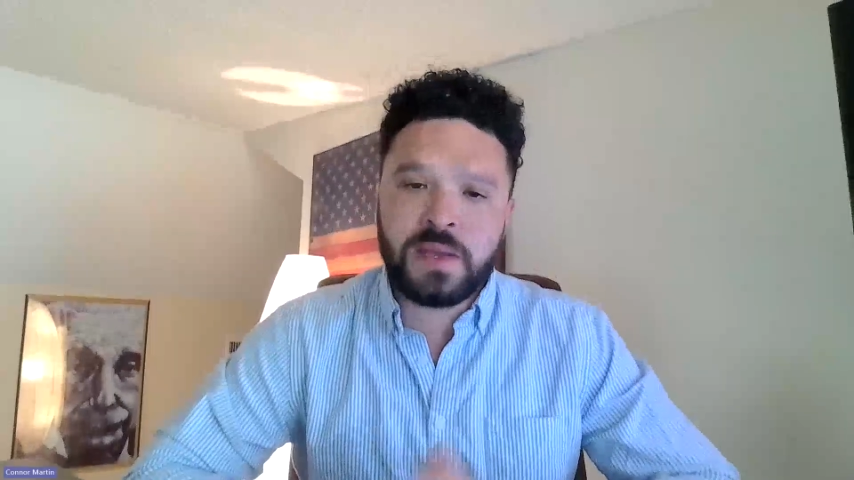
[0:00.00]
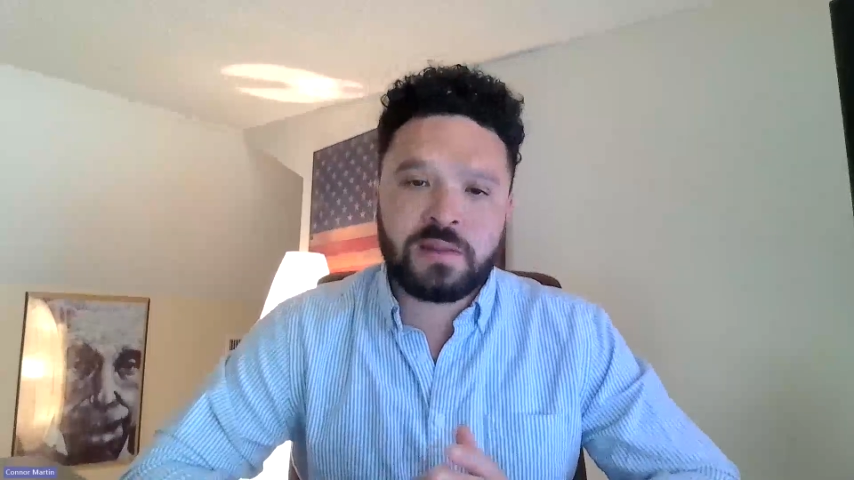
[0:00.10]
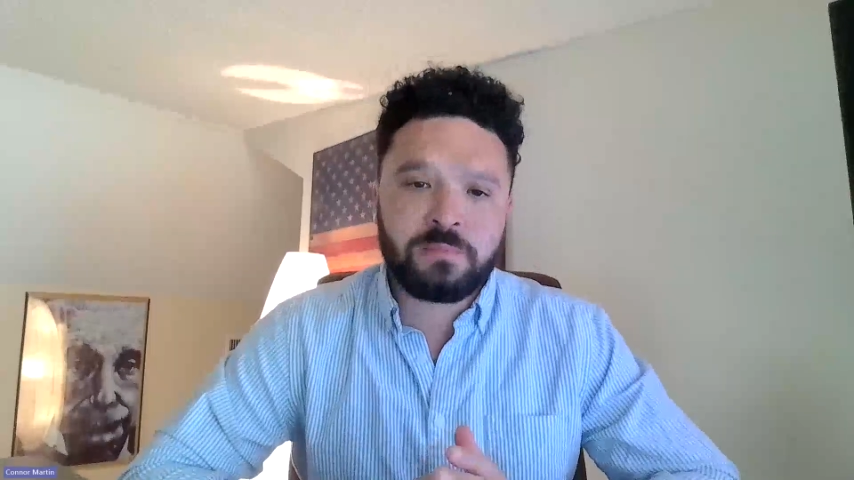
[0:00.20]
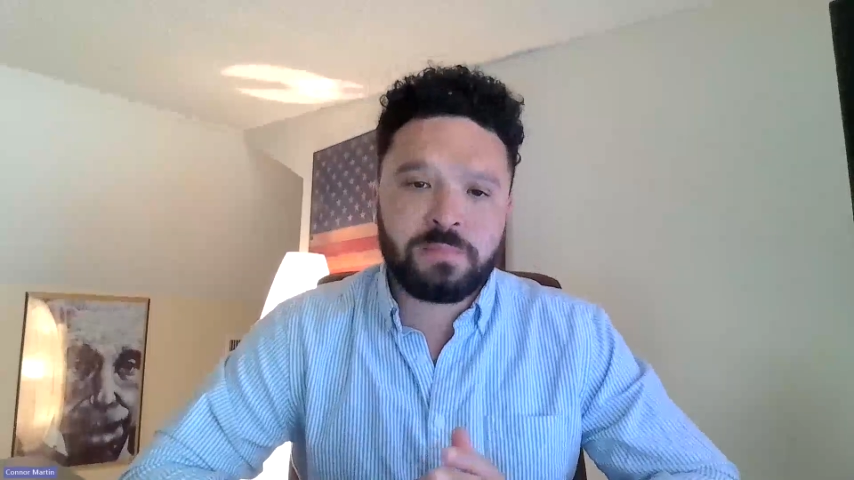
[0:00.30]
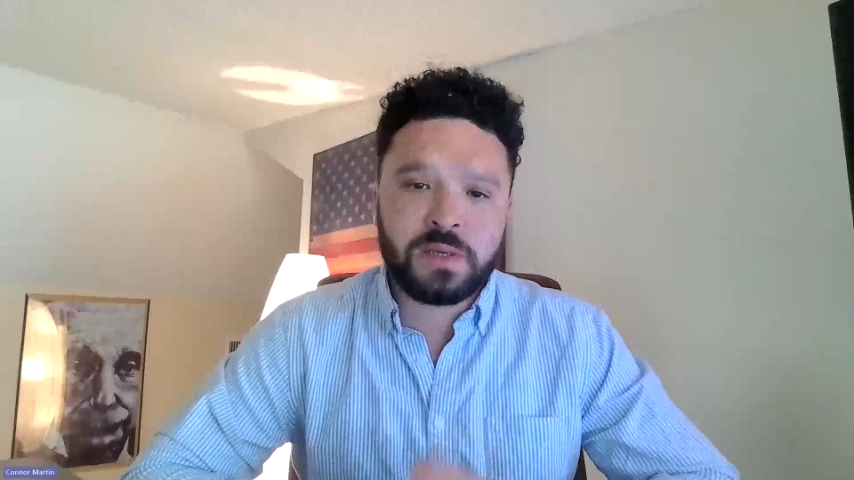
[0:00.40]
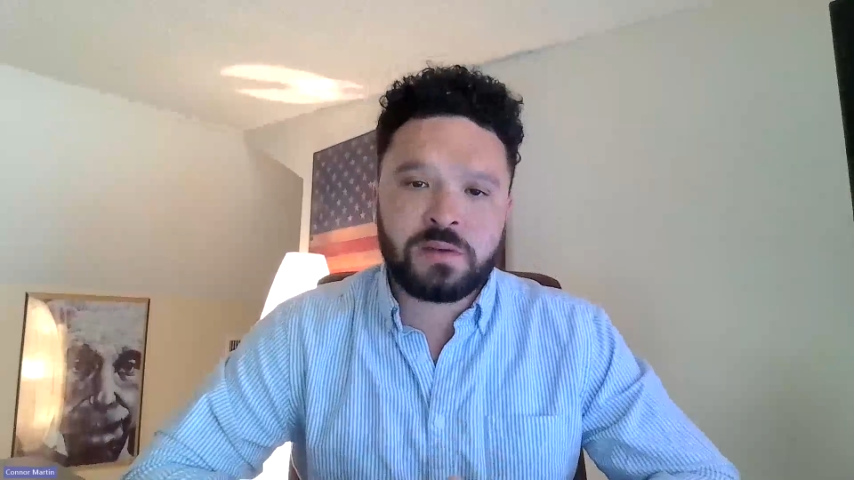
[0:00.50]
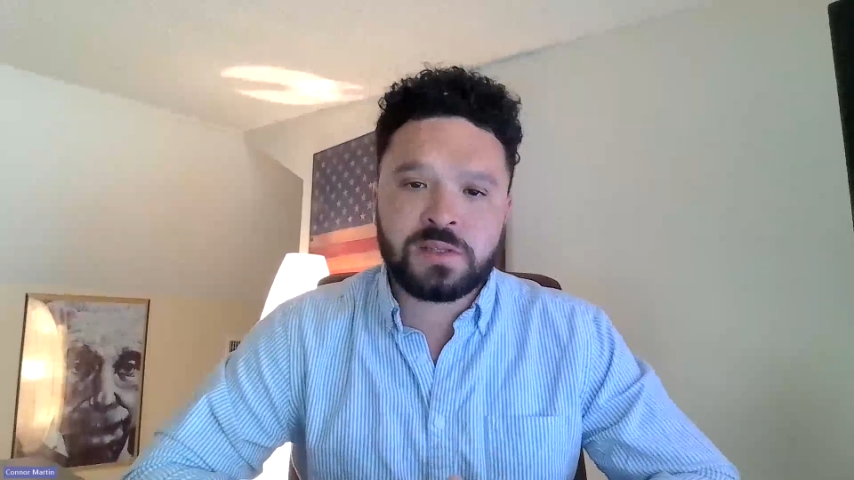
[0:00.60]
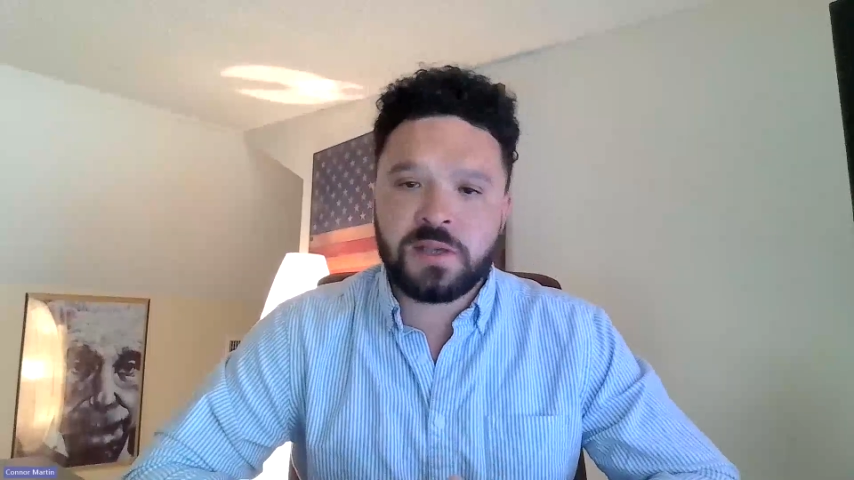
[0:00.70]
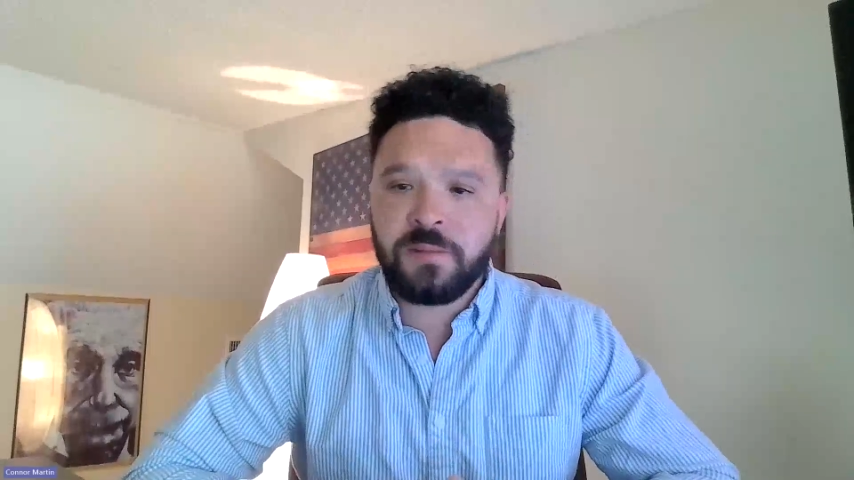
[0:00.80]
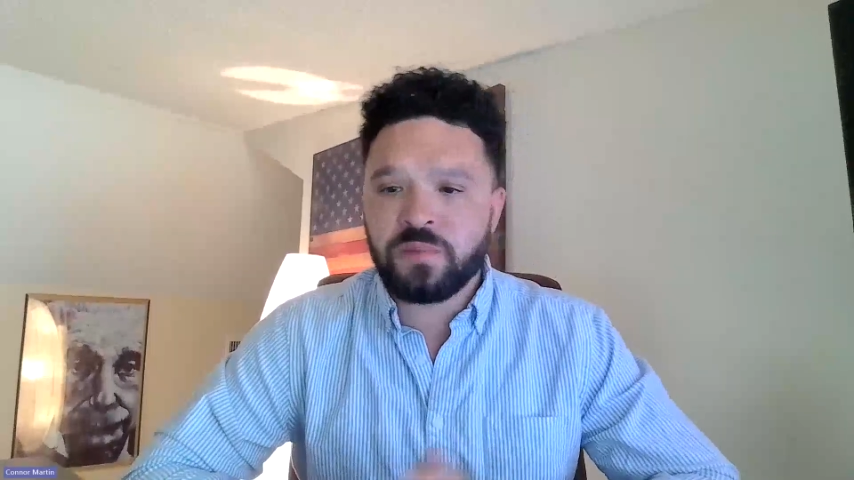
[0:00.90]
pay their
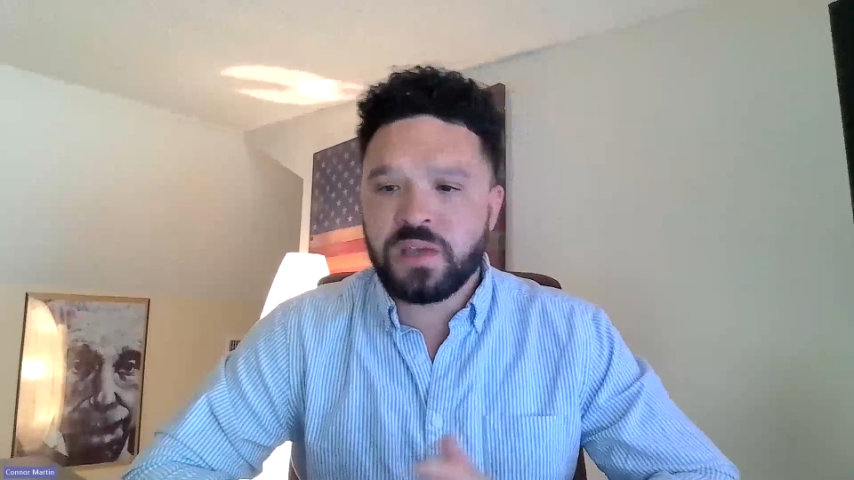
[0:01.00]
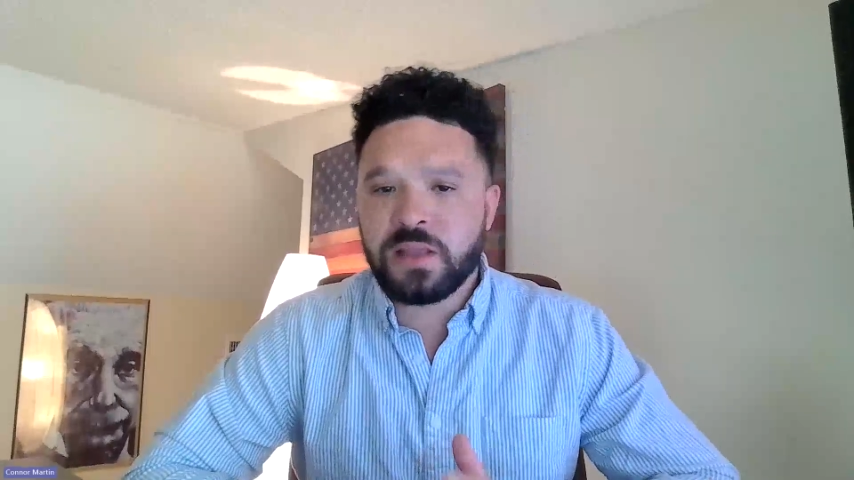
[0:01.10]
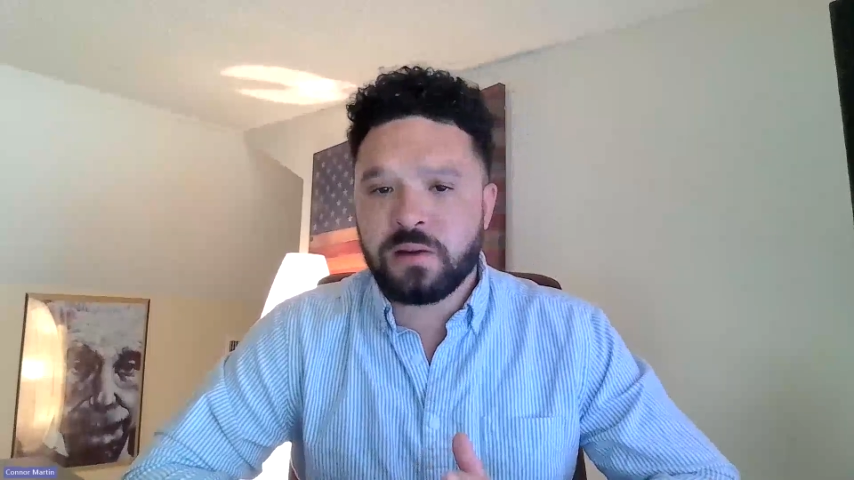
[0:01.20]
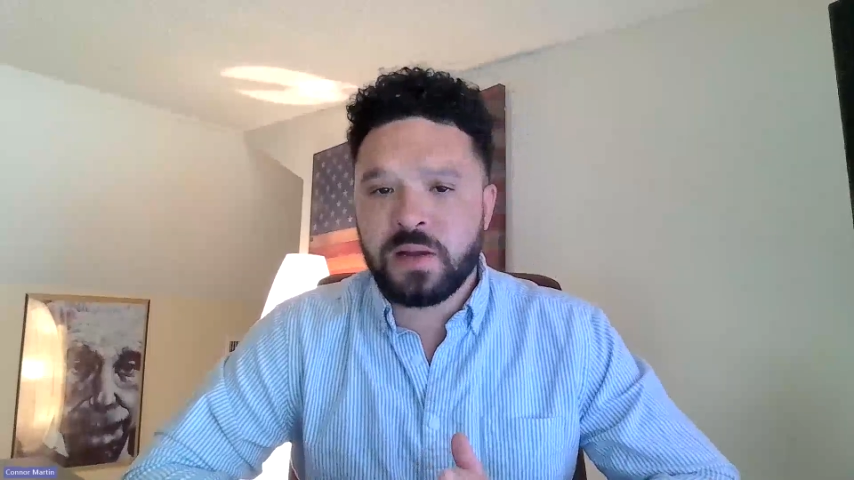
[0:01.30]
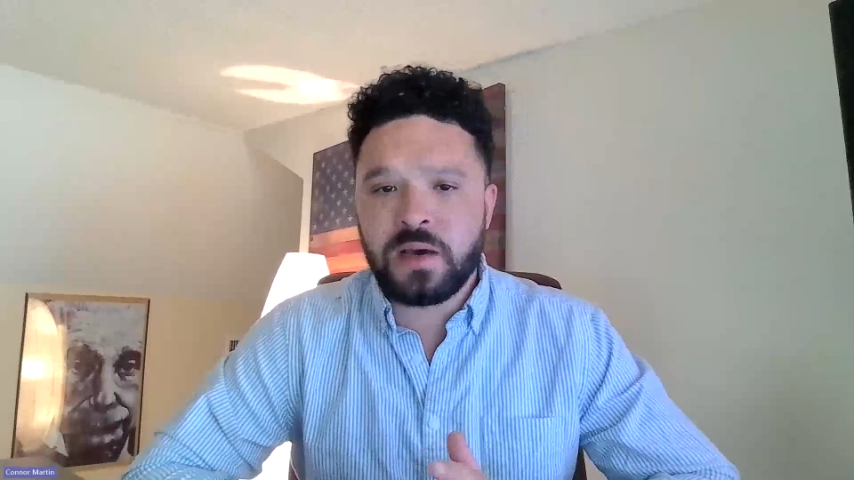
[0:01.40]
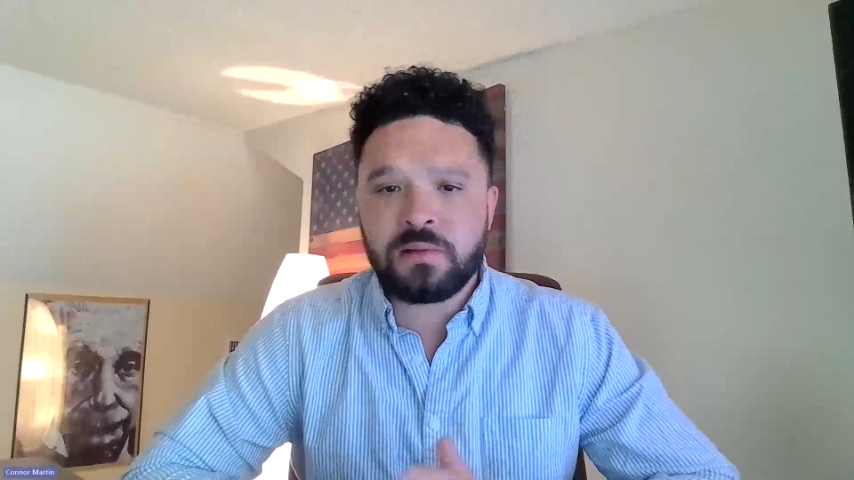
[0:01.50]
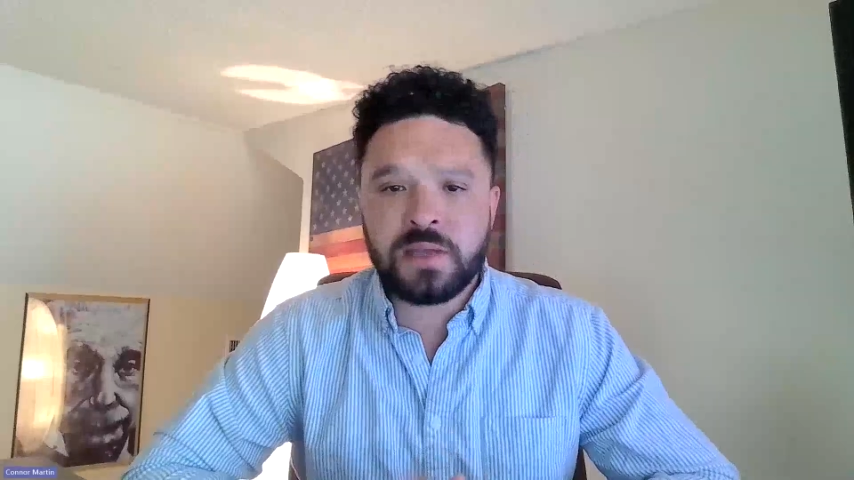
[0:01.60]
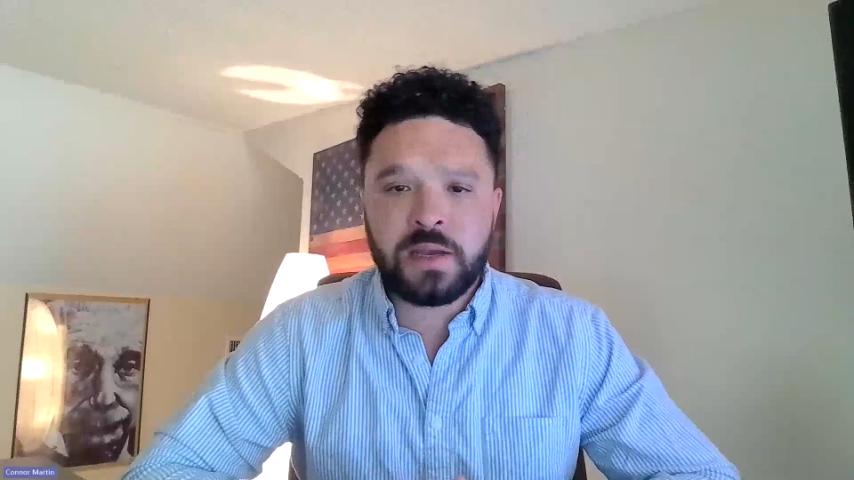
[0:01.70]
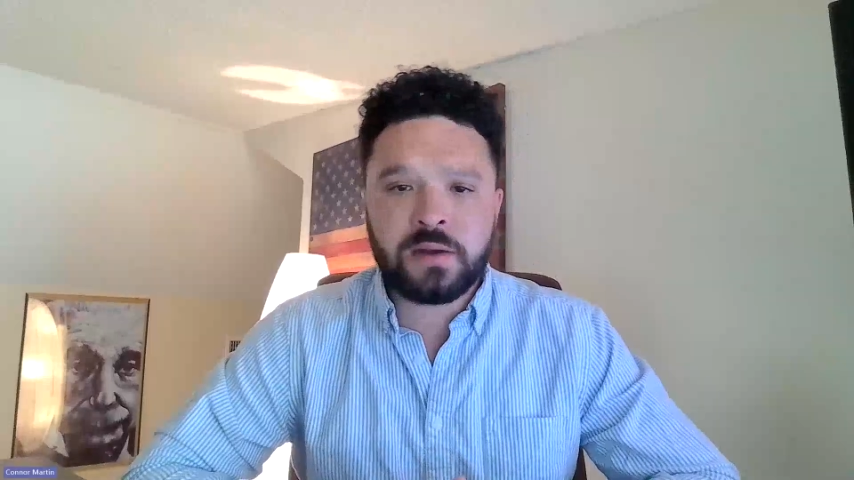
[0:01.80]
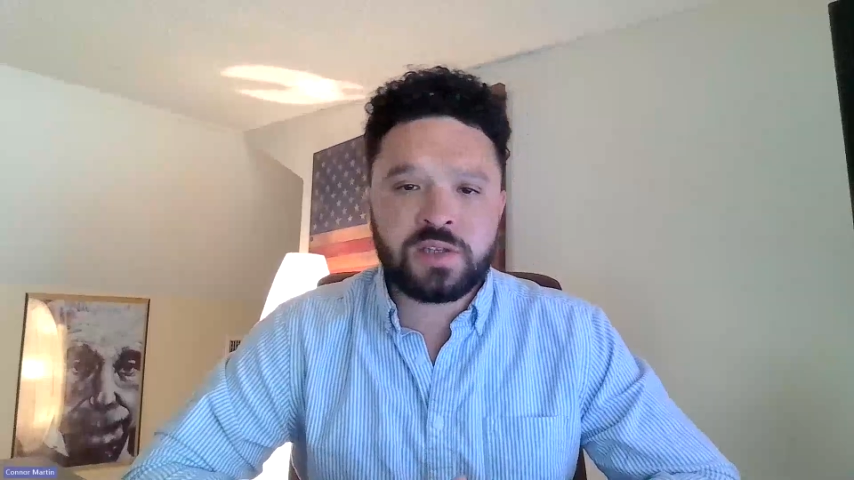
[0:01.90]
bills, get their health care.